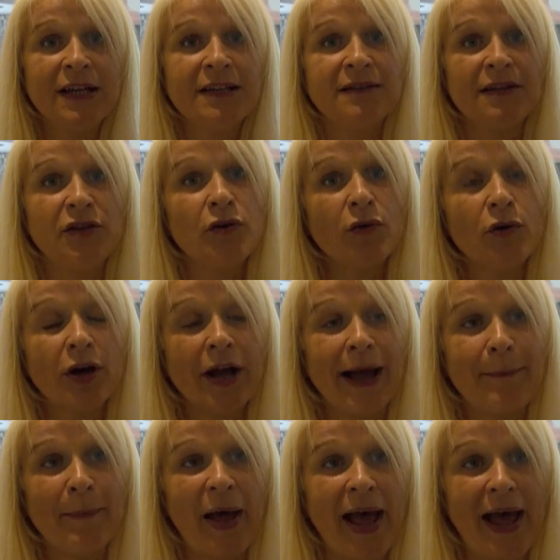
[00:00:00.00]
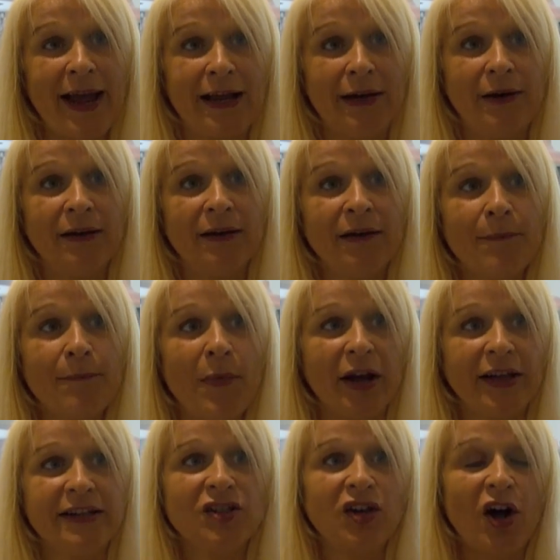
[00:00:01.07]
So your campaign
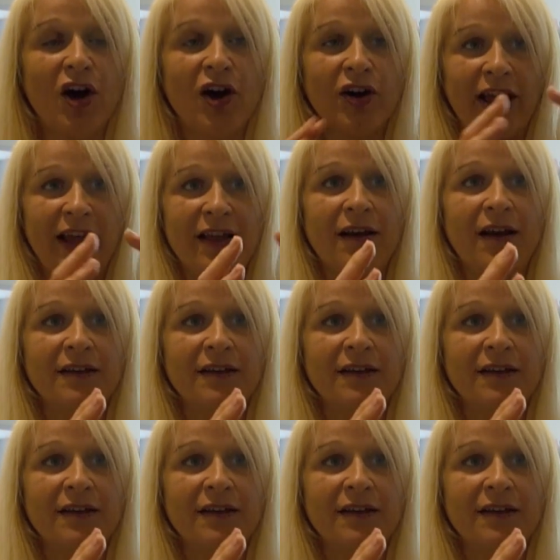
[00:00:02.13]
might target